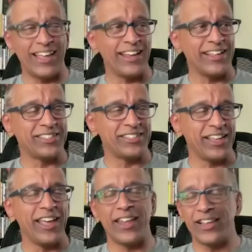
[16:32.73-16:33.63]
And it's
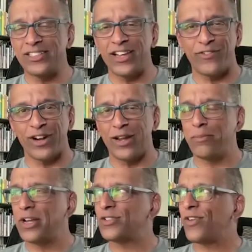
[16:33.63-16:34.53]
yeah, it is different.
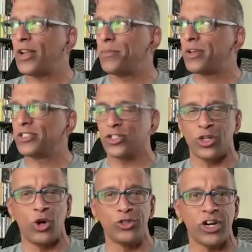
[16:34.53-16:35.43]
It's funny because there's an
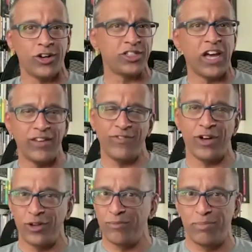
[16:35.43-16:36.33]
old Jerry
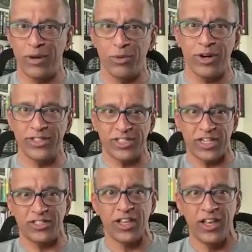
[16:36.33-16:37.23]
Seinfeld bit where he
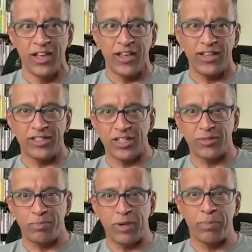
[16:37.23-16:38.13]
says
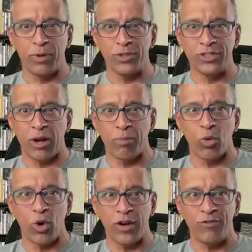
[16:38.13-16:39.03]
people's number
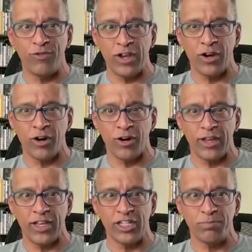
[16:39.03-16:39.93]
one fear
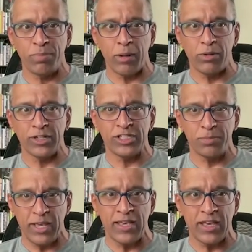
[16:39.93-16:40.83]
is public
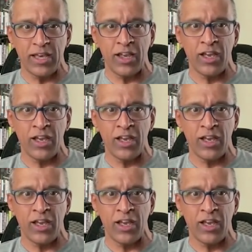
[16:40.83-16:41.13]
speaking.